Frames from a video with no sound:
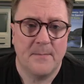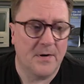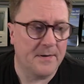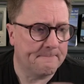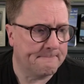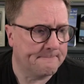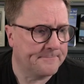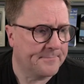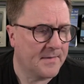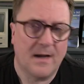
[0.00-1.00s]
But
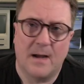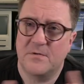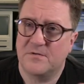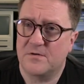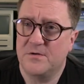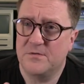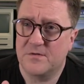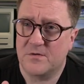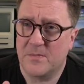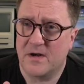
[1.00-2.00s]
I'm just going to use
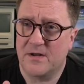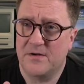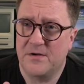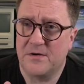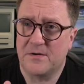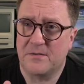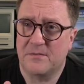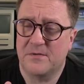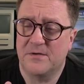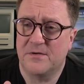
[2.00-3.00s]
the command line here
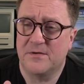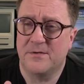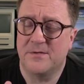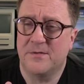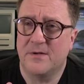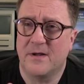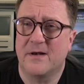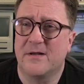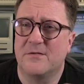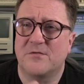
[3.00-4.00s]

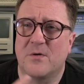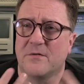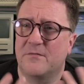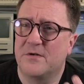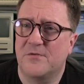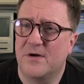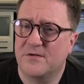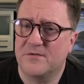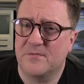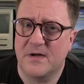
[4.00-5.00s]
in a sort of
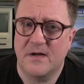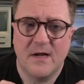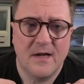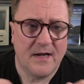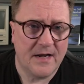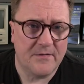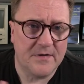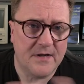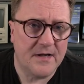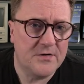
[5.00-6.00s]
interactive way.
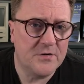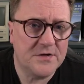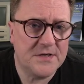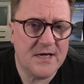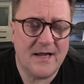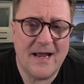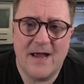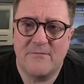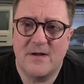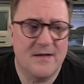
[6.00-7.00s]
Anyway, you can see I
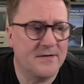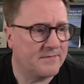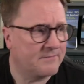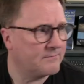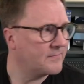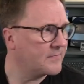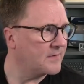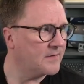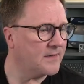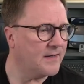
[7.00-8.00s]
have a
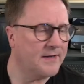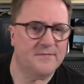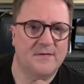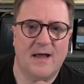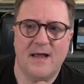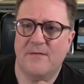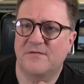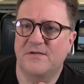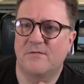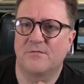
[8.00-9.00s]

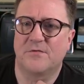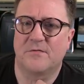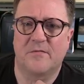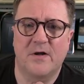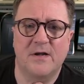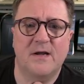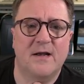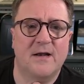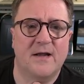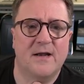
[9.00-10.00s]
SQL Server running,
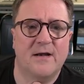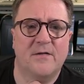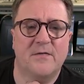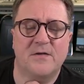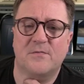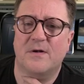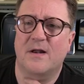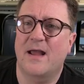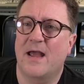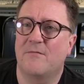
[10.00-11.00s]
and on this one
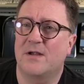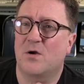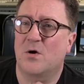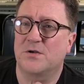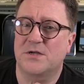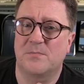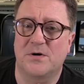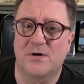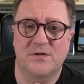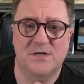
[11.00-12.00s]
I have a
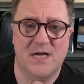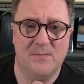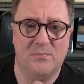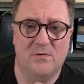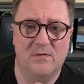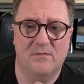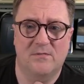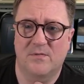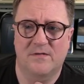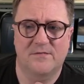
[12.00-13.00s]
customer table
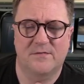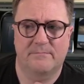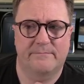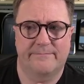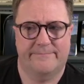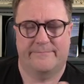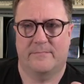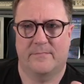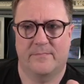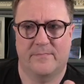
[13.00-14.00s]
with some
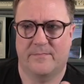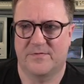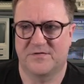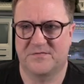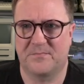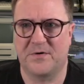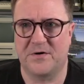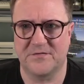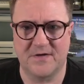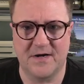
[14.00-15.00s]

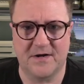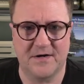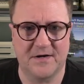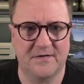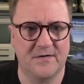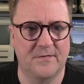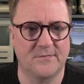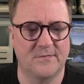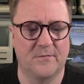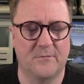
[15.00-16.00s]
sparse data in it,
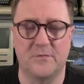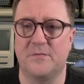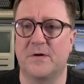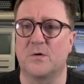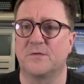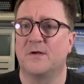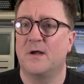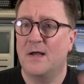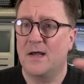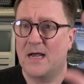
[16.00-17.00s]
three records.
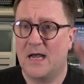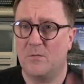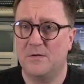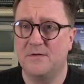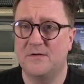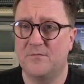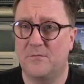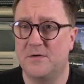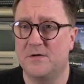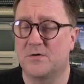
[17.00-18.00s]
I want these
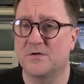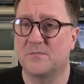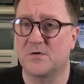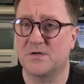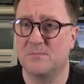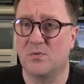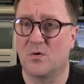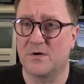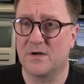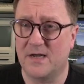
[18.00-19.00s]
three customers
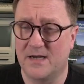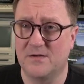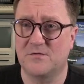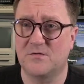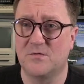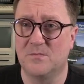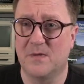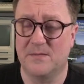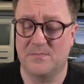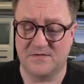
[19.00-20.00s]
imported into
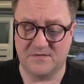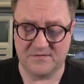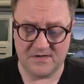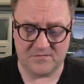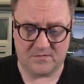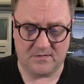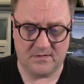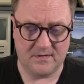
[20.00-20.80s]
my Business Central.